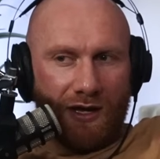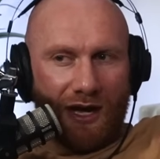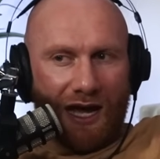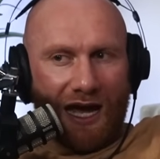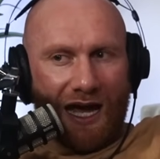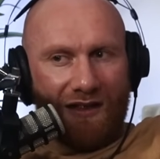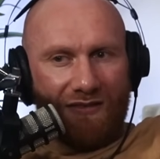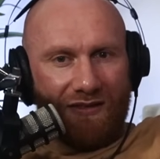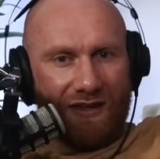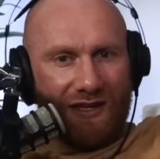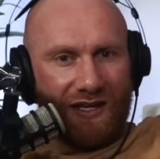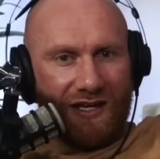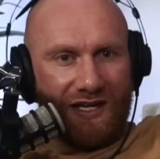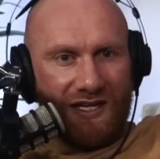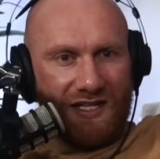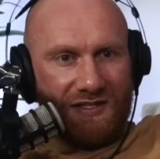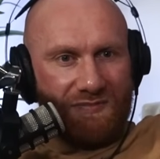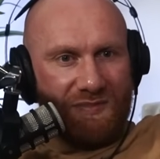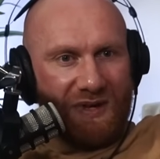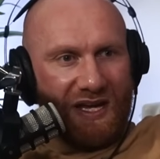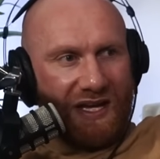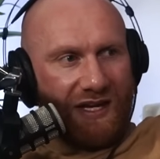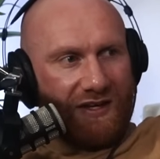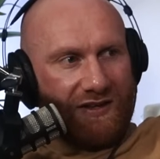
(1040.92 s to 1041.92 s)
I think he's
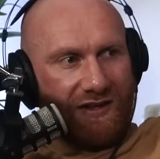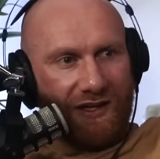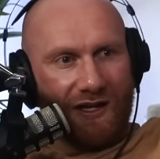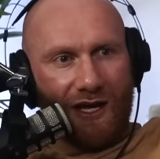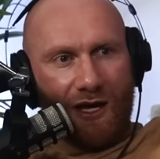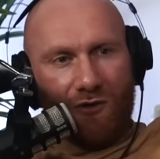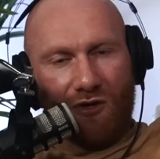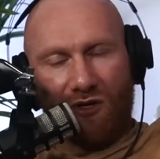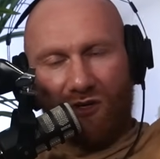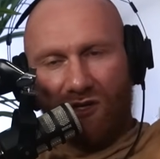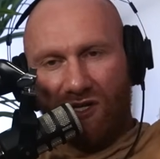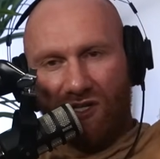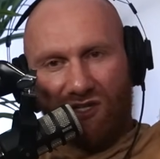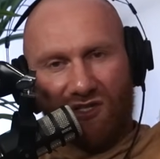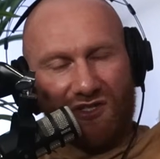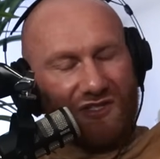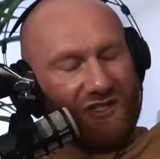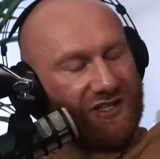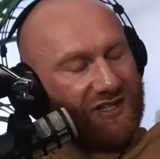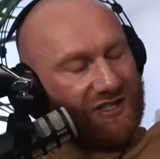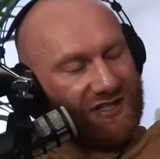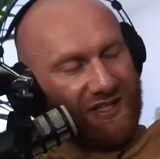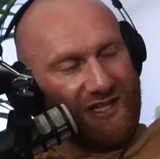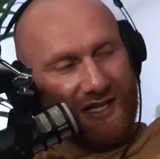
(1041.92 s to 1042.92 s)
making the calculations
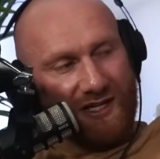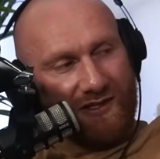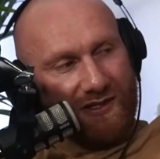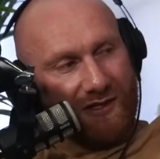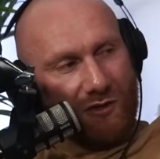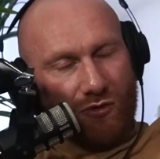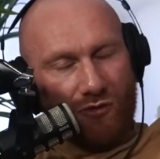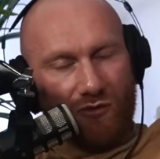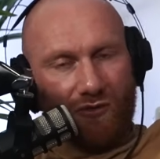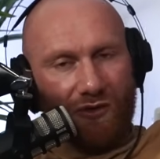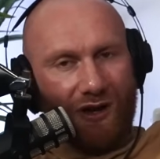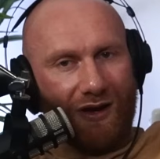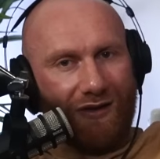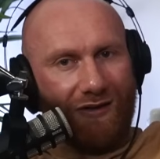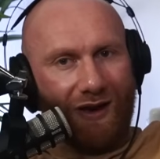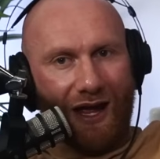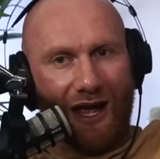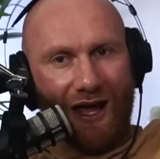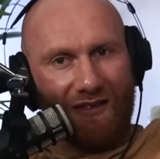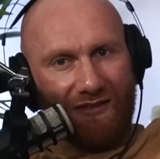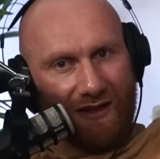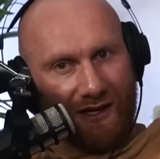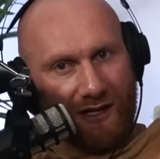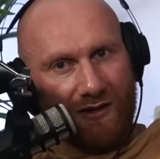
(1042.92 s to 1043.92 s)
in his head and going,
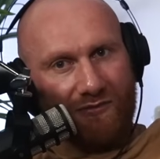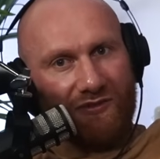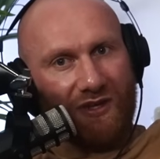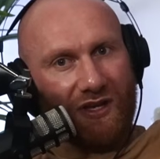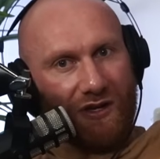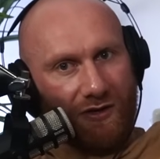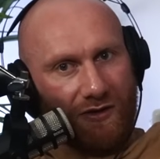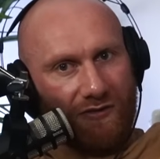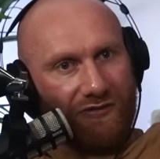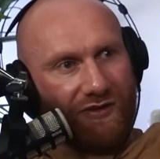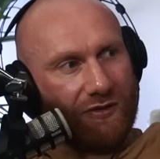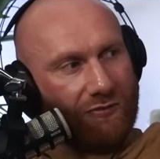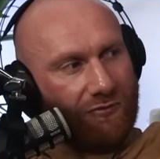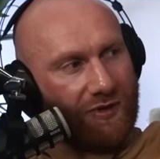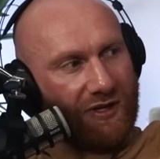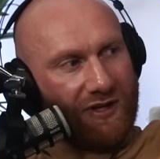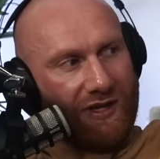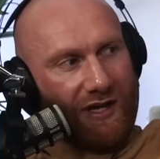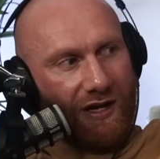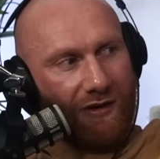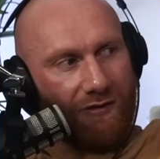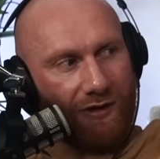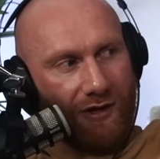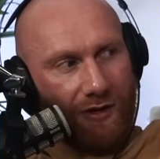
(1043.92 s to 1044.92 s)
right, I think I've done enough to win
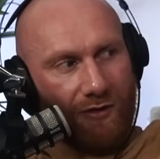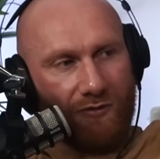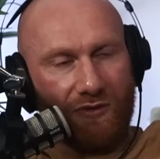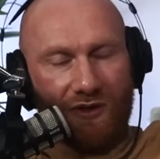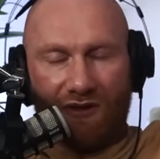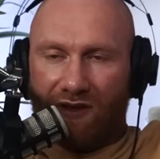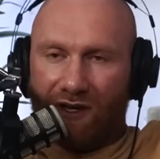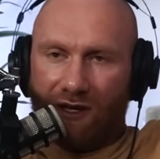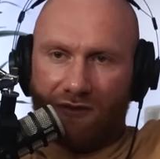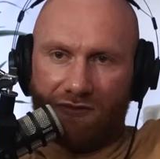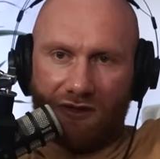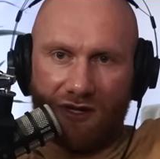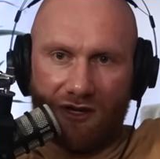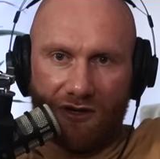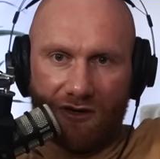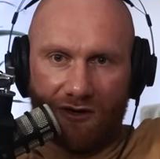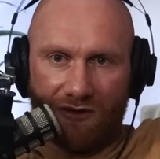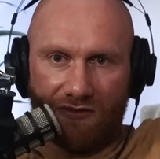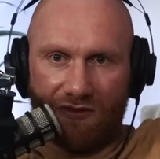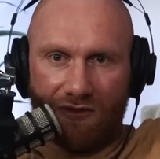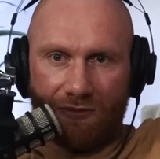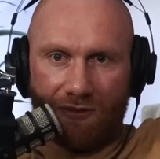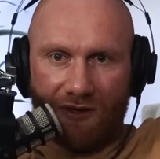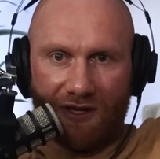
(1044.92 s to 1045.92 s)
that round. I think I've done
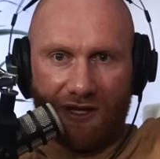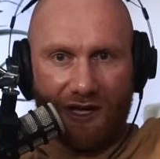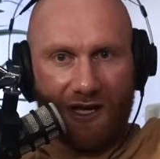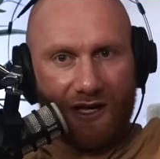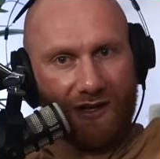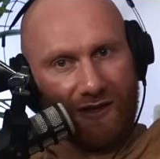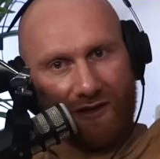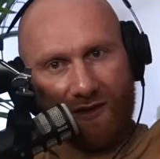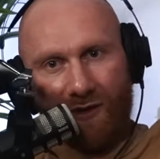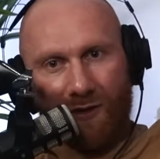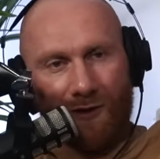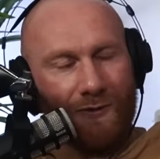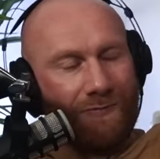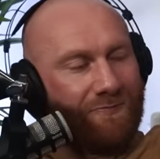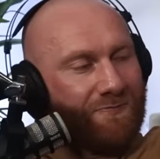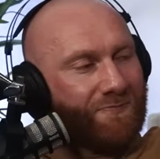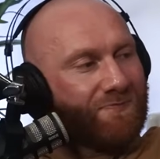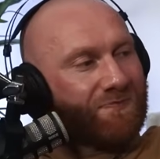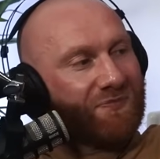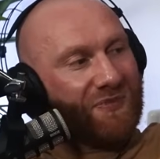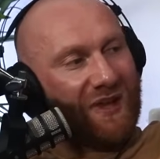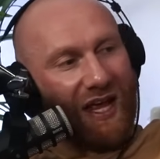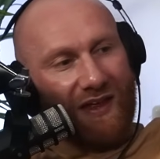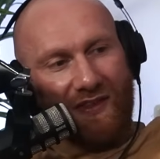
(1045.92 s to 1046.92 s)
enough to win that.
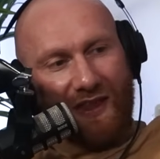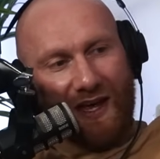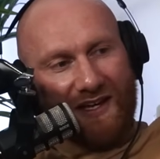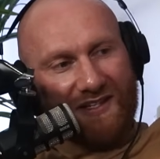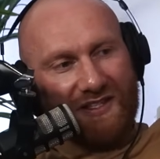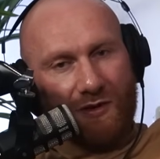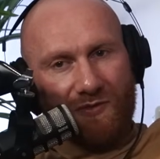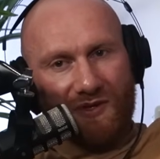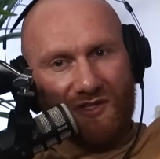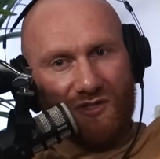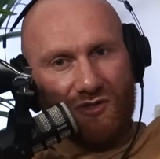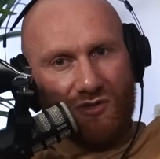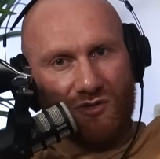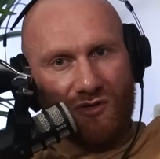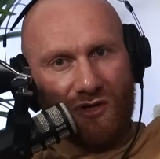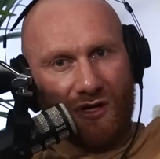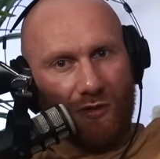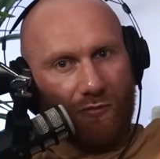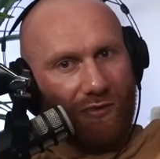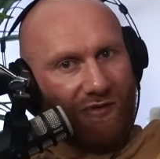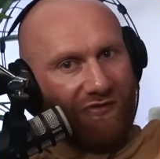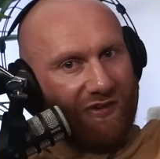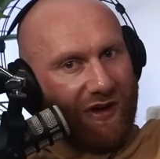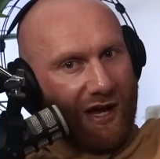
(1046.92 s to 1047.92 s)
And that's how he's doing
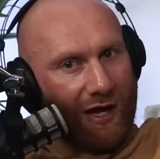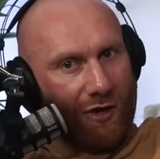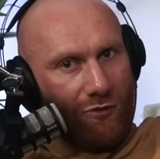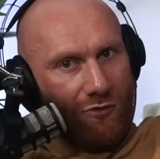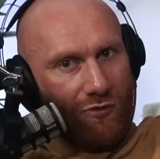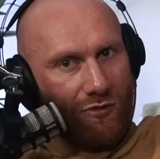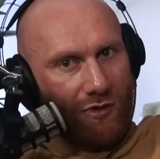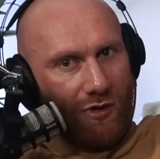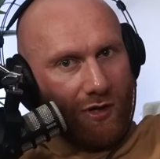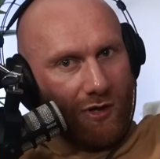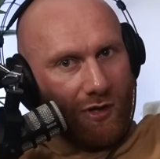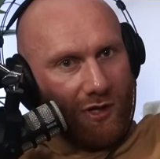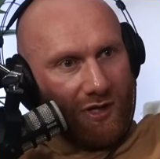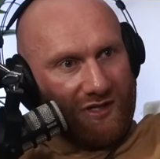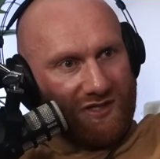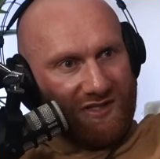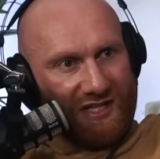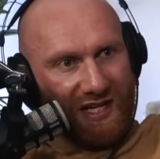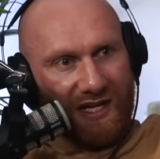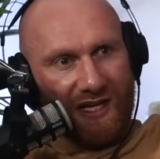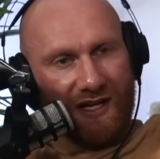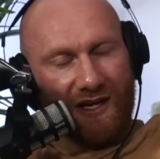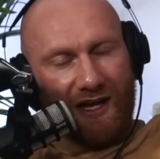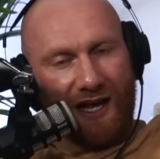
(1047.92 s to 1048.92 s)
it without
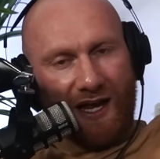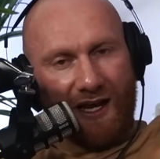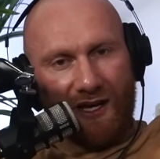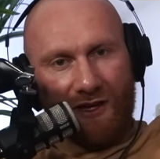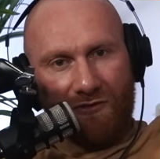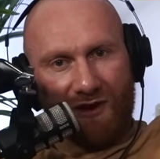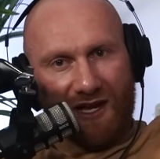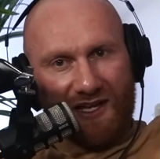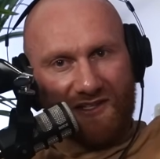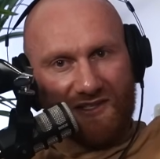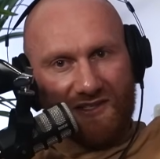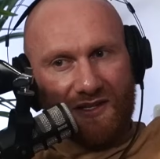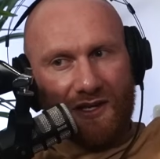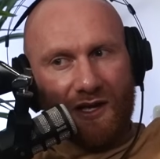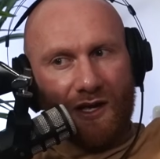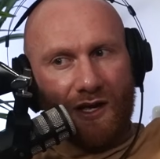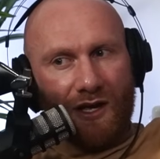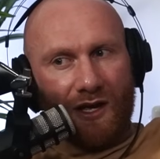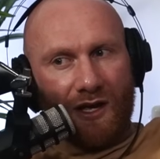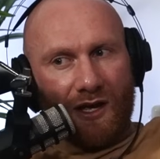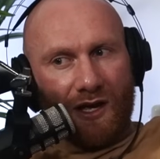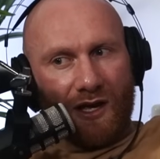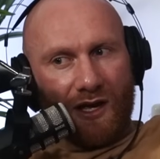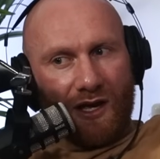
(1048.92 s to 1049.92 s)
taking any risk.
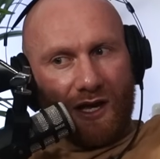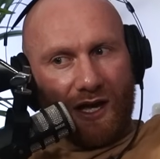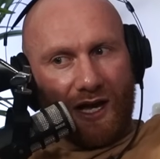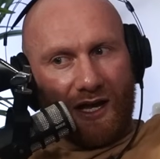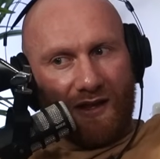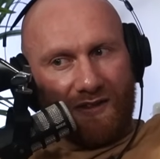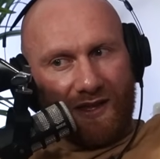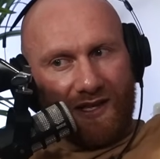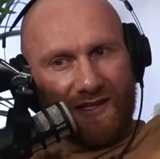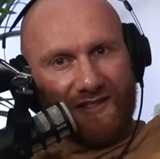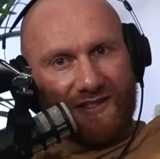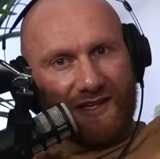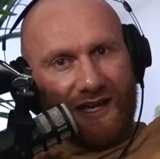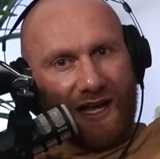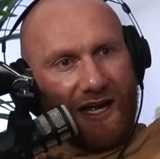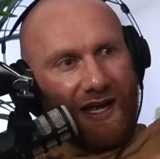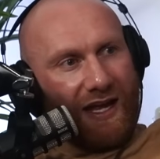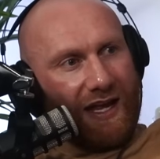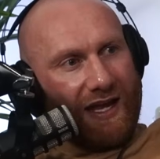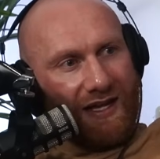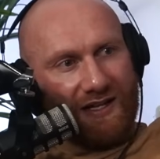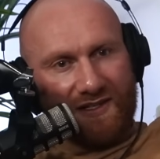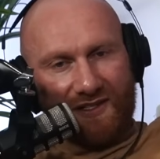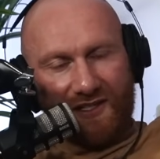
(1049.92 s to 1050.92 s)
And this guy
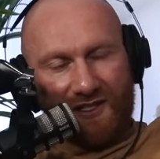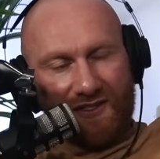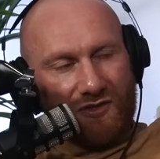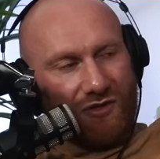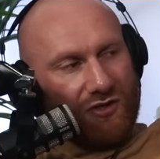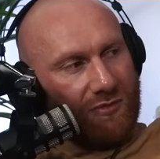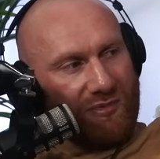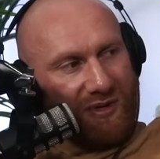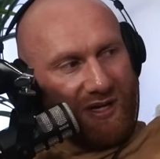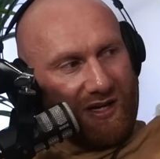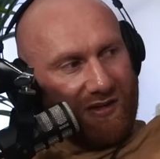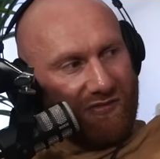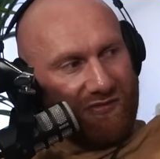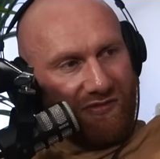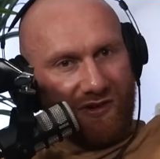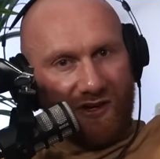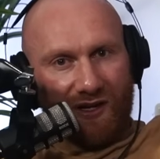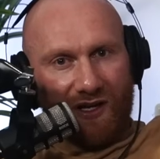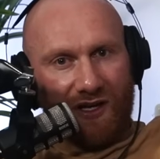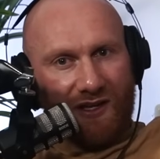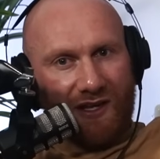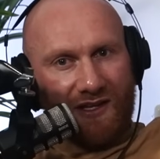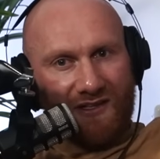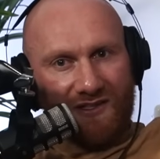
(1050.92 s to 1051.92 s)
thinks he's going to be
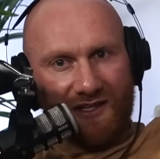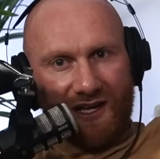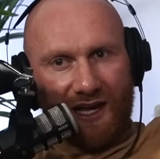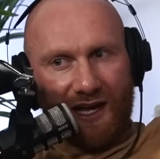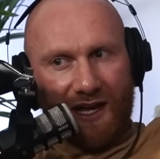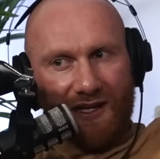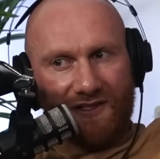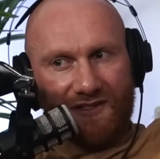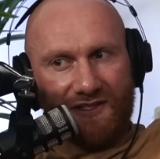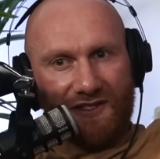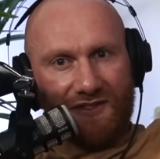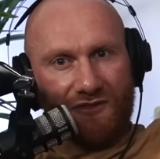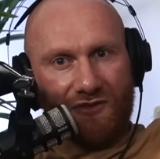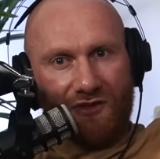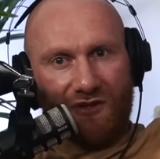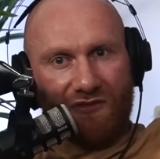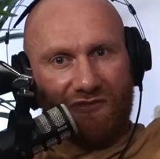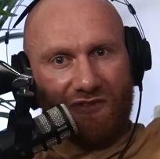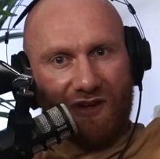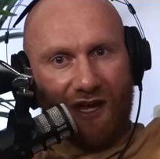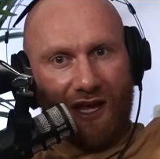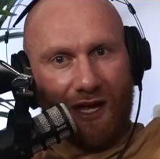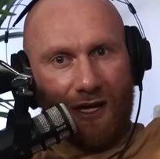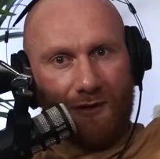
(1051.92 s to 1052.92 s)
this guy thinks he's going to
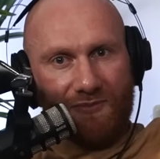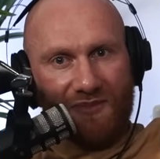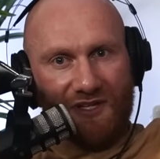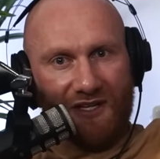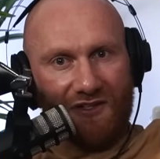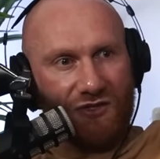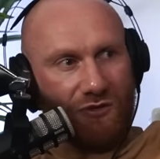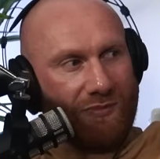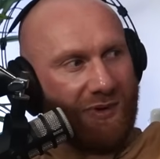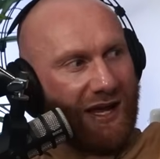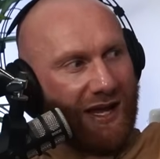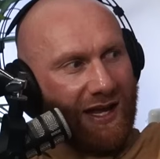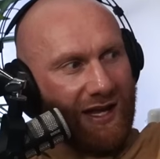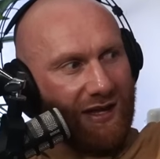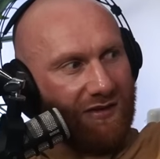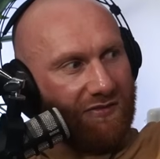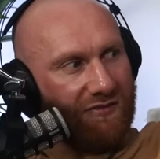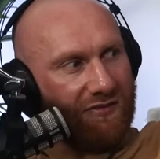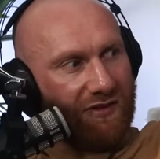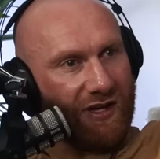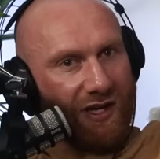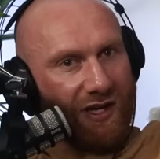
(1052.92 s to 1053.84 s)
fight Khamzat Chimaev.